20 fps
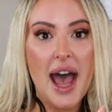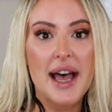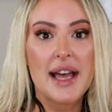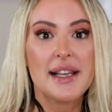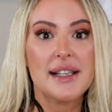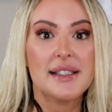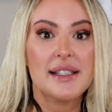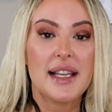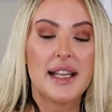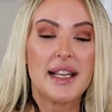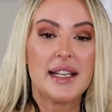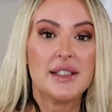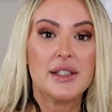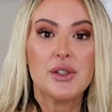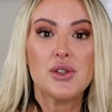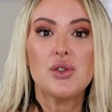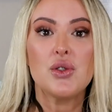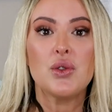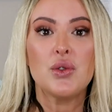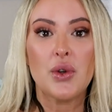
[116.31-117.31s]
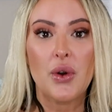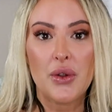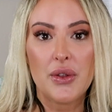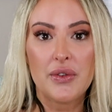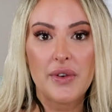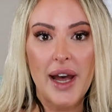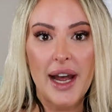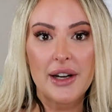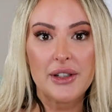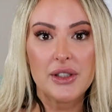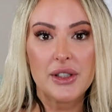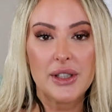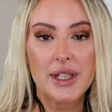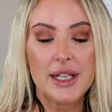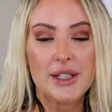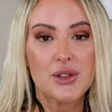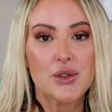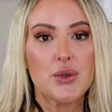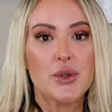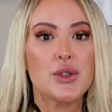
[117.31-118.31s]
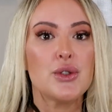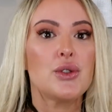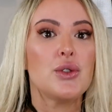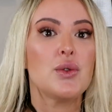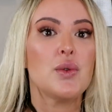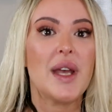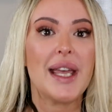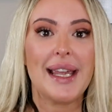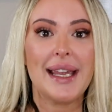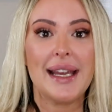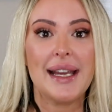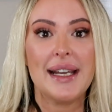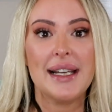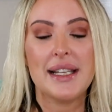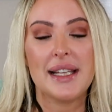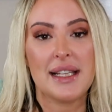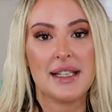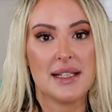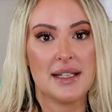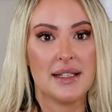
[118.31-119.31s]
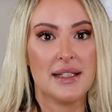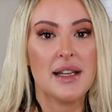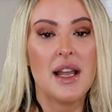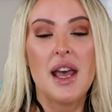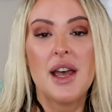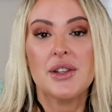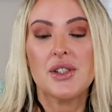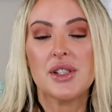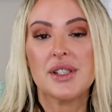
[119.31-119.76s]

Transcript: as a tissue growth factor it's going to aid in